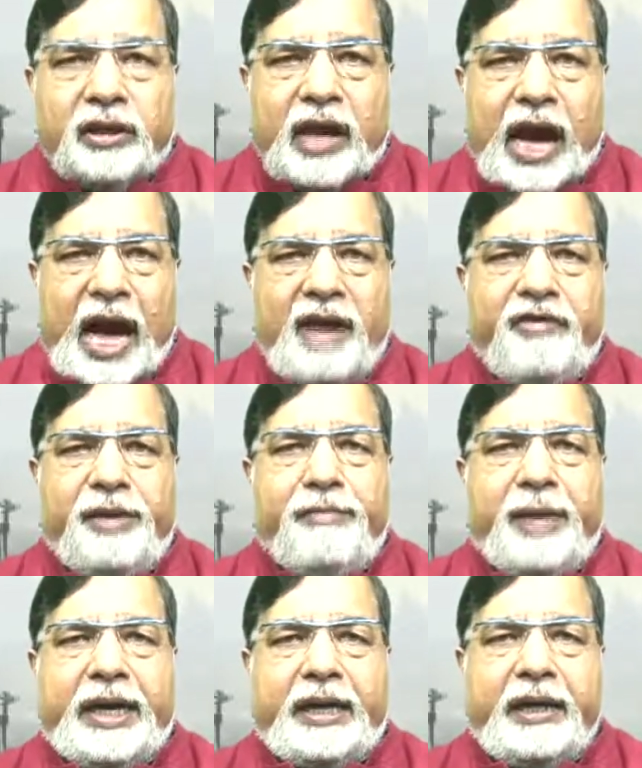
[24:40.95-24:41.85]
have a
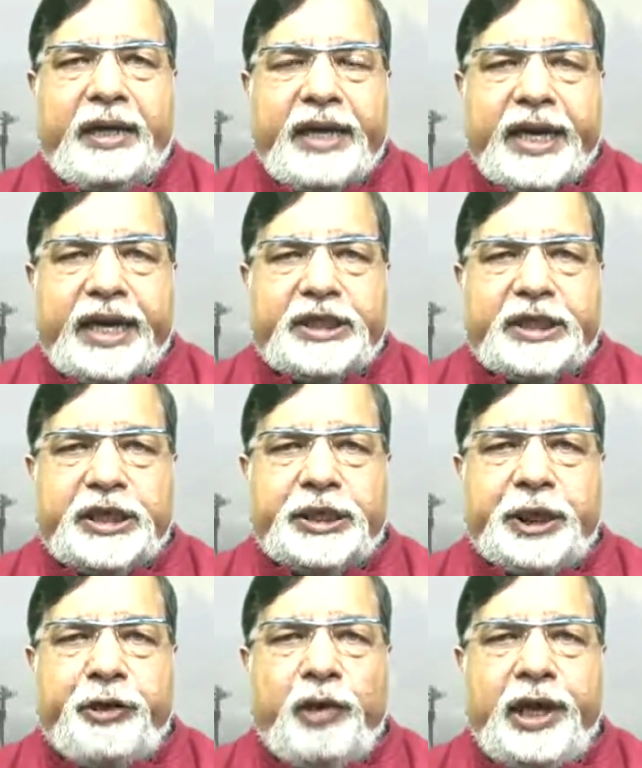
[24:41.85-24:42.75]
better irrigation
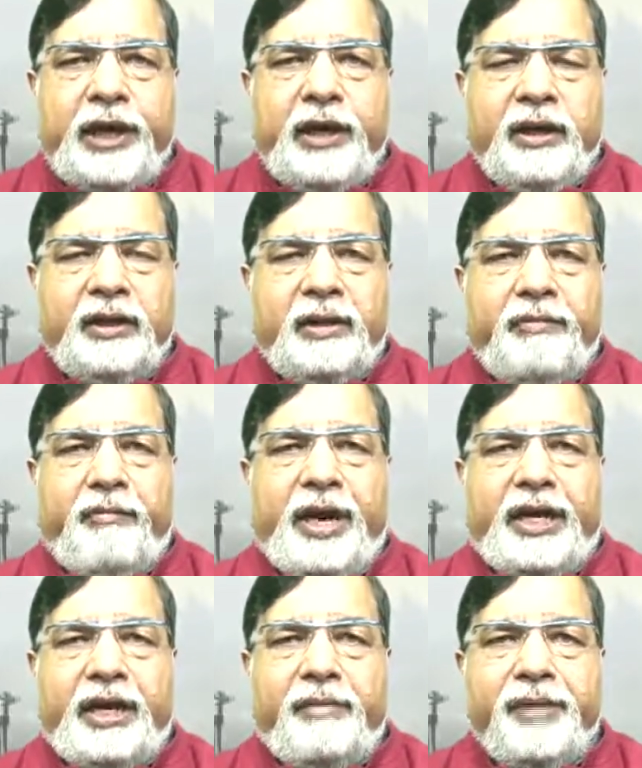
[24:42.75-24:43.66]
scheduling,
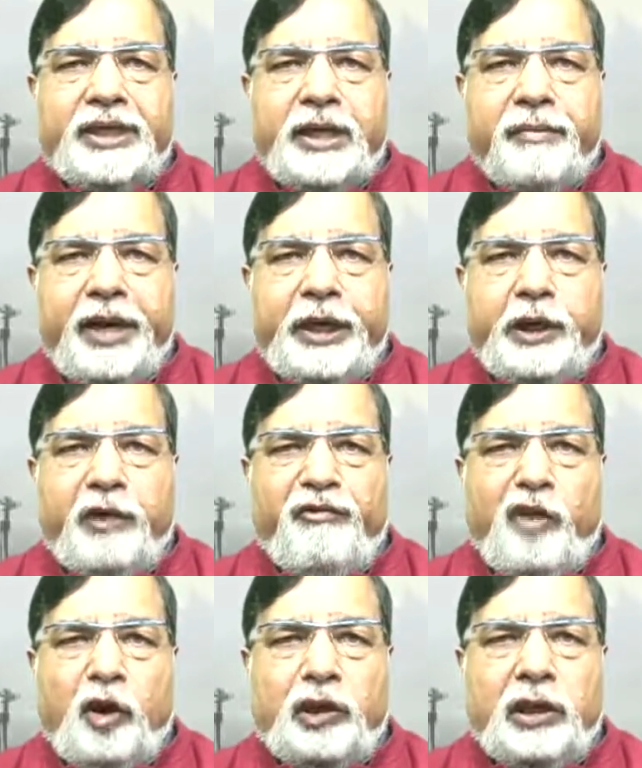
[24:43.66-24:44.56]
better measurement
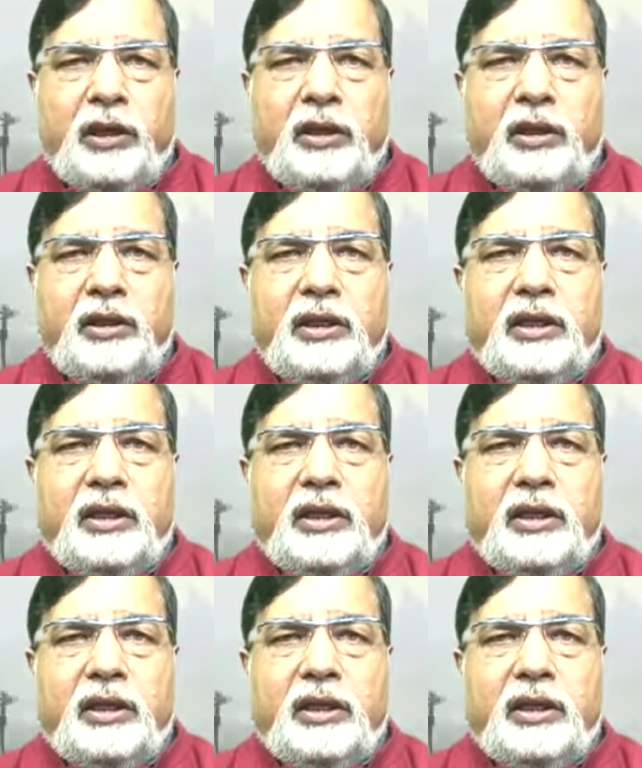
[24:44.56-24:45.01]
of water,